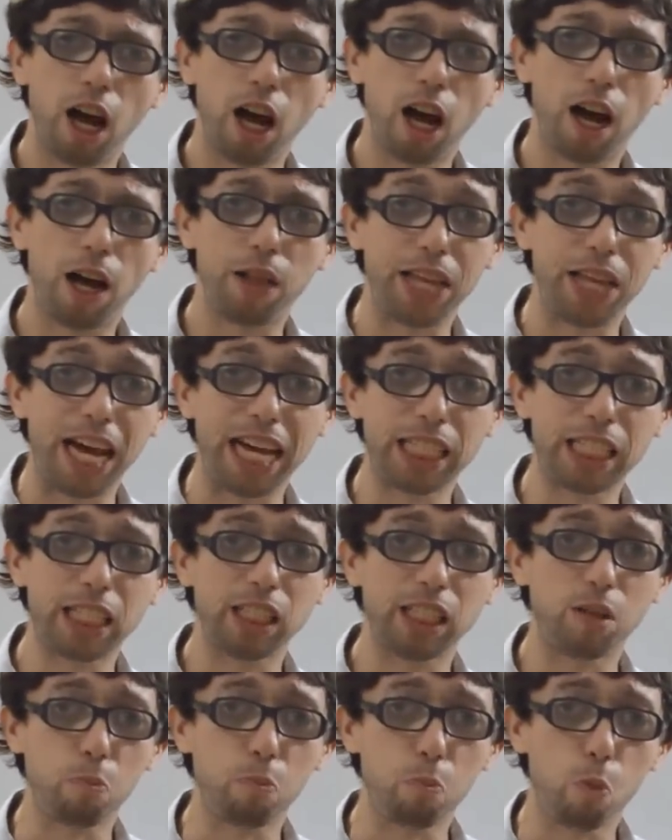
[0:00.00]
That's
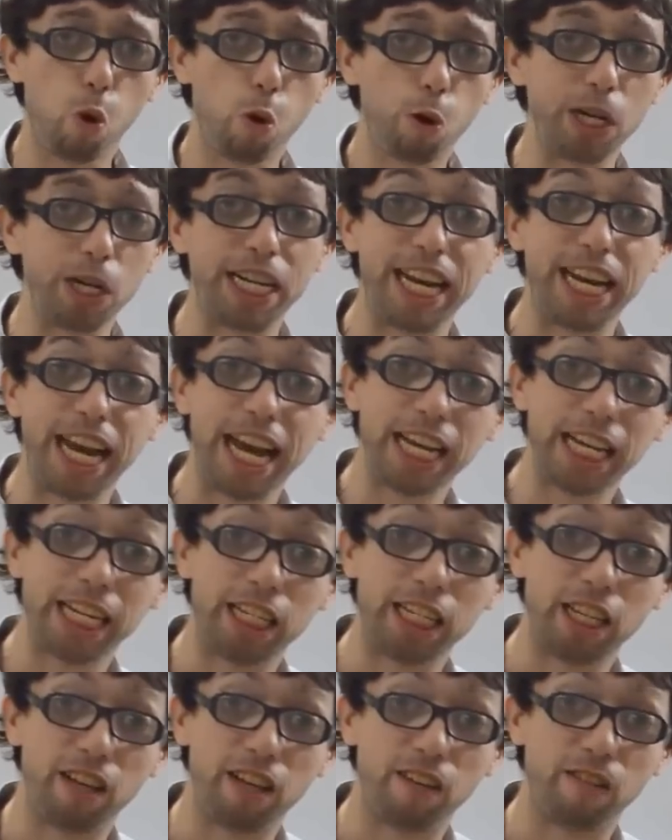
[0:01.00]
more
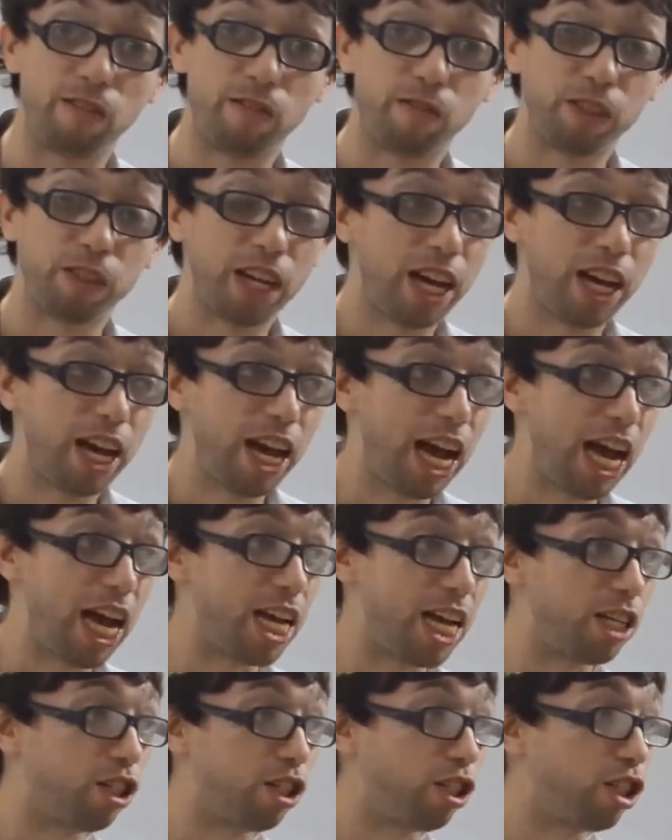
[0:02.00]
negative,
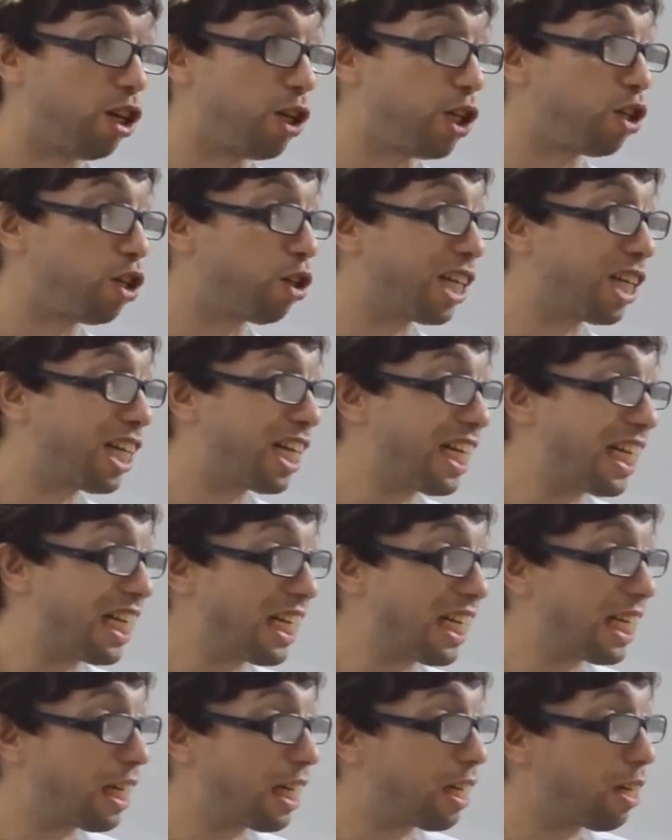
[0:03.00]
and so
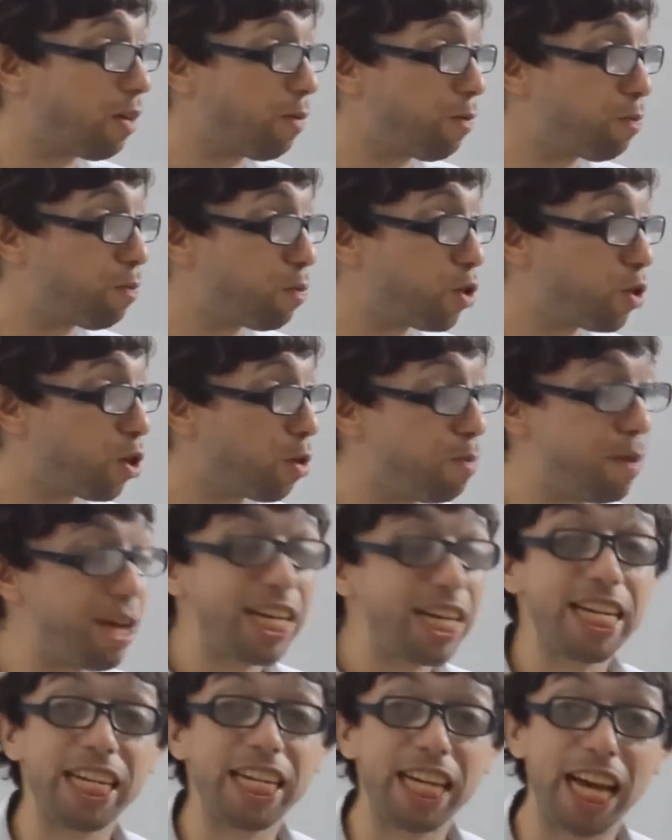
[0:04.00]
you're
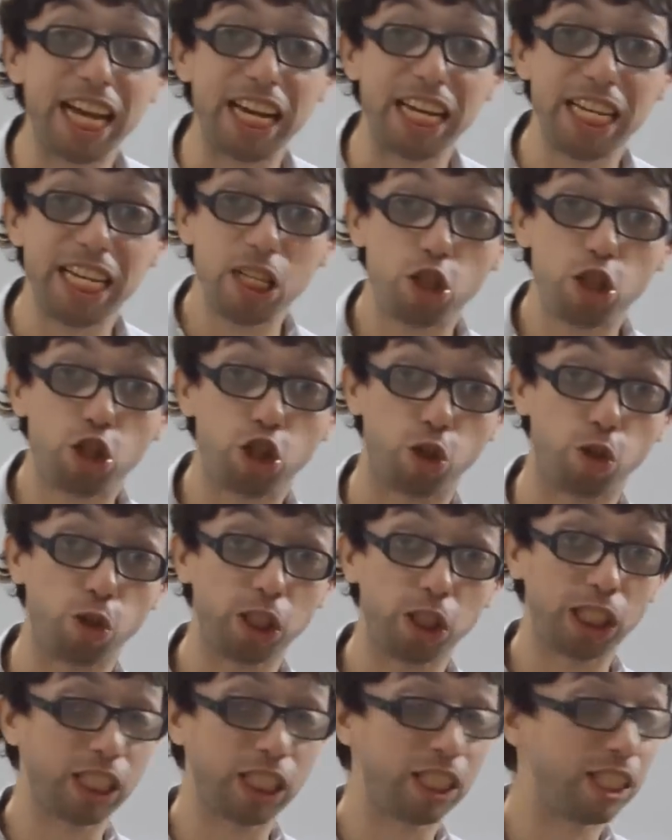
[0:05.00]
making an
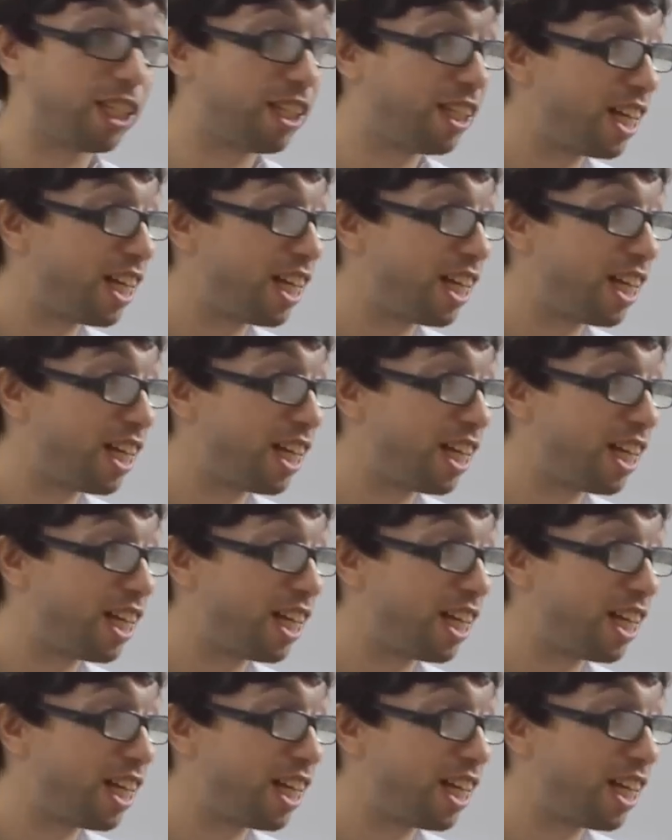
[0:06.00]
insult.